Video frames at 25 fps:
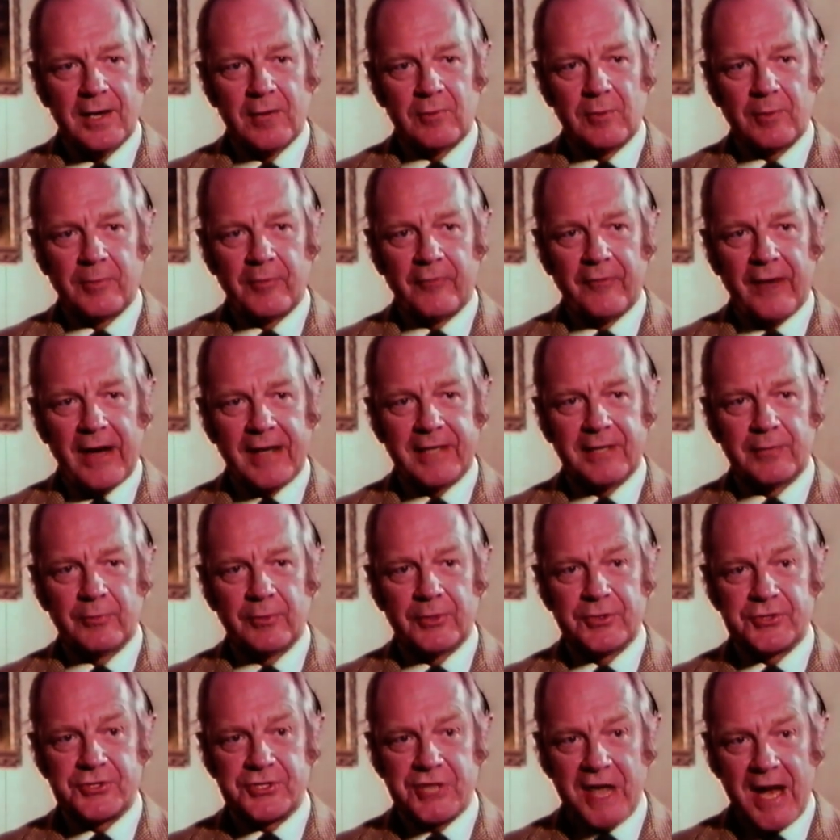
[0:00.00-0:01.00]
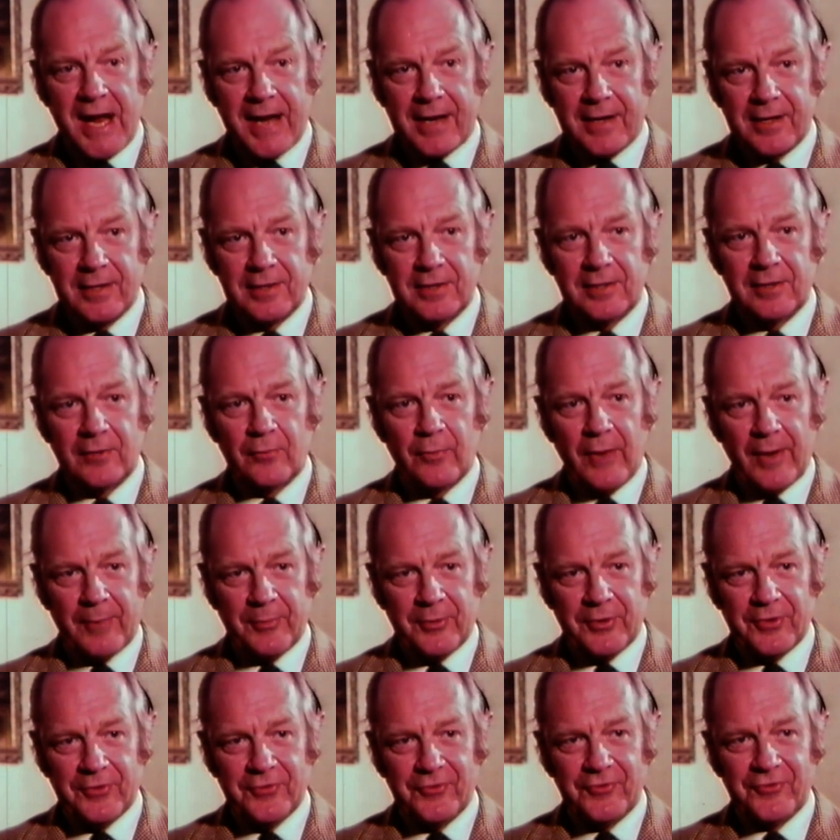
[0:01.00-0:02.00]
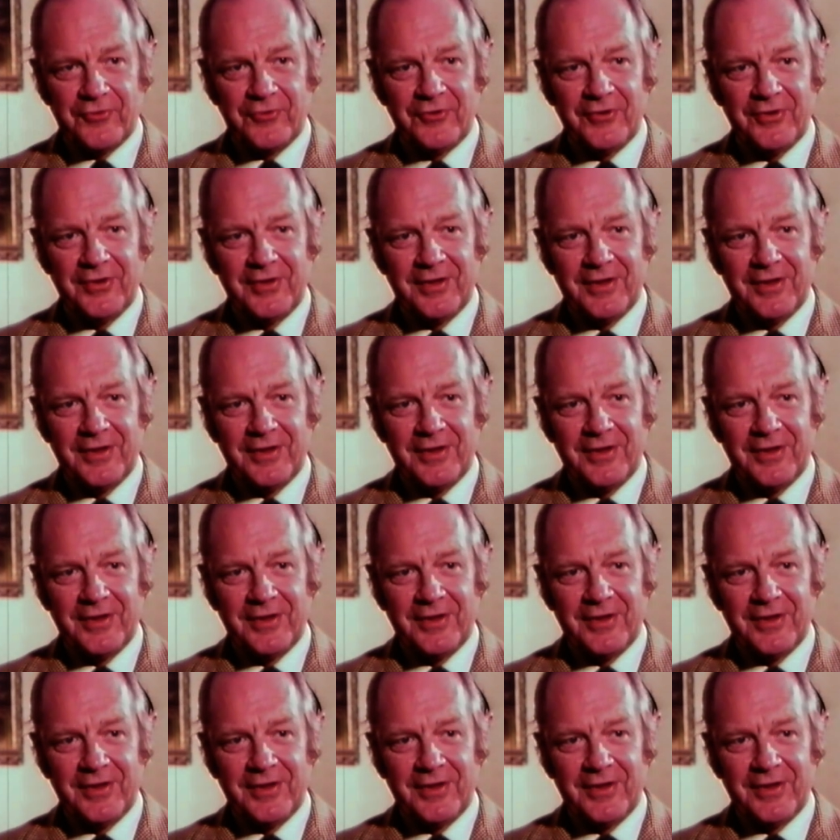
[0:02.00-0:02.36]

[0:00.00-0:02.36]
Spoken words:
were provided with Czech weapons